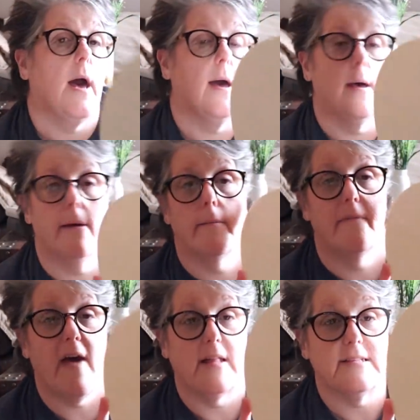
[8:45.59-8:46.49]

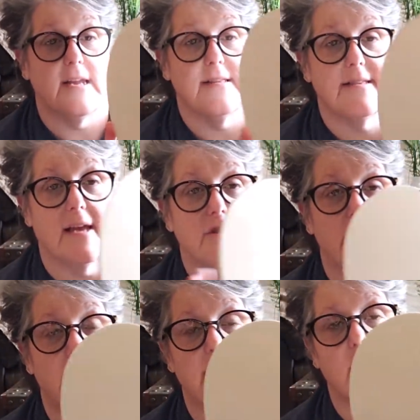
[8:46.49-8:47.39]
Valentine's section.
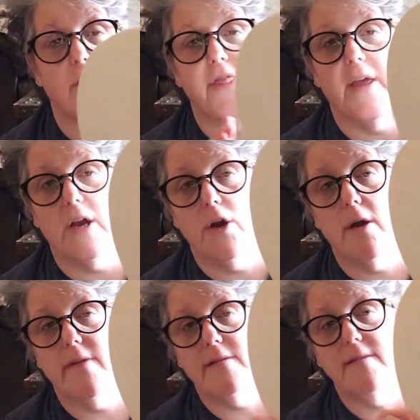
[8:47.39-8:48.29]
It's a little
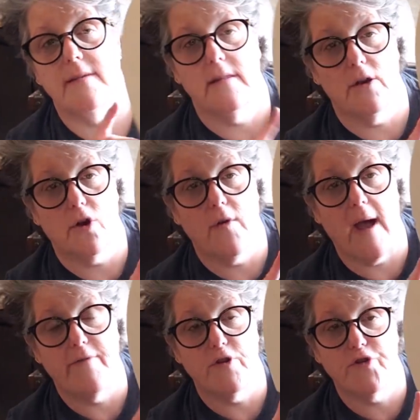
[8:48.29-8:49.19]
thicker. This is in their
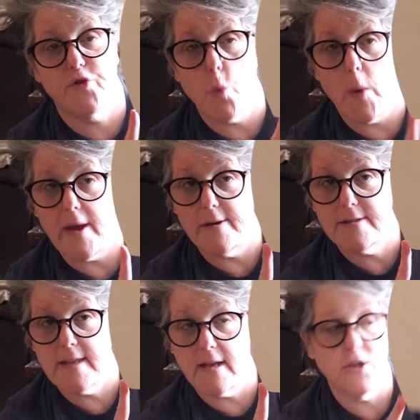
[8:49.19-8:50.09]
Crafter Square
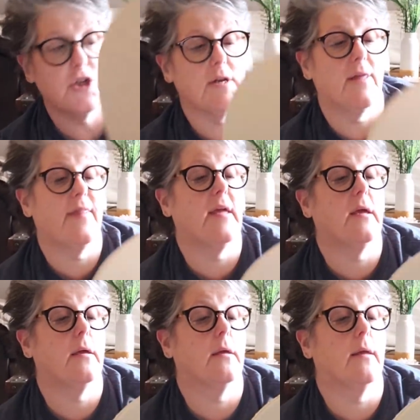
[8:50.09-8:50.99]
section, I
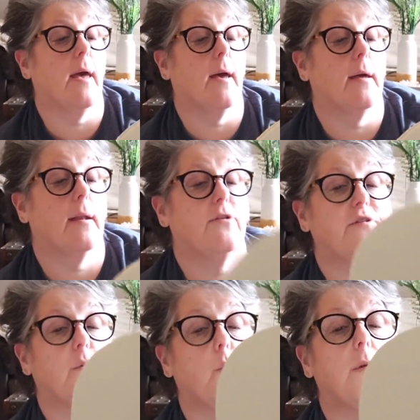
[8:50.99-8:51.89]
think. Yeah, and it's
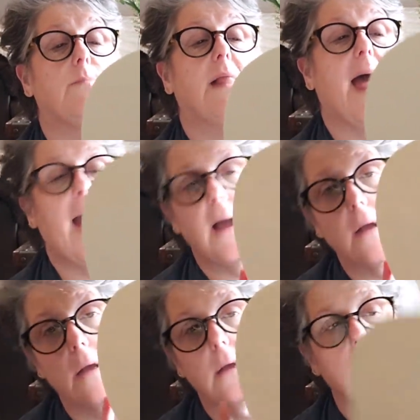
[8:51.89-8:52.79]
just a wood plaque.